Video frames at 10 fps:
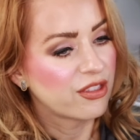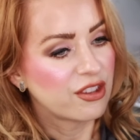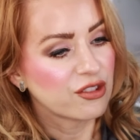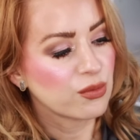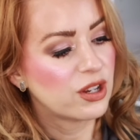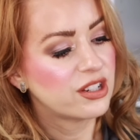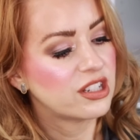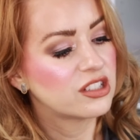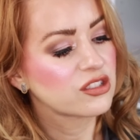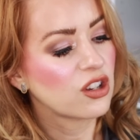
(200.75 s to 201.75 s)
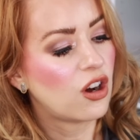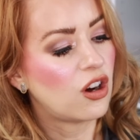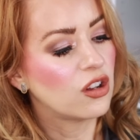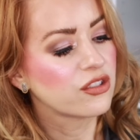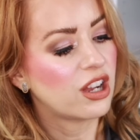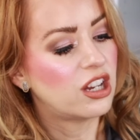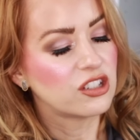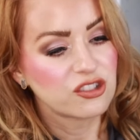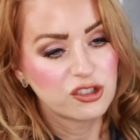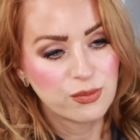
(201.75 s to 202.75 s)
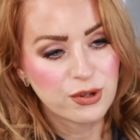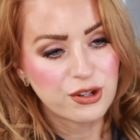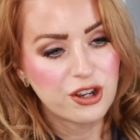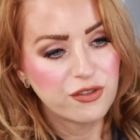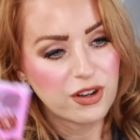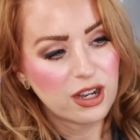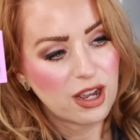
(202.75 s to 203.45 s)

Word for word: This one is called uh, Supernova,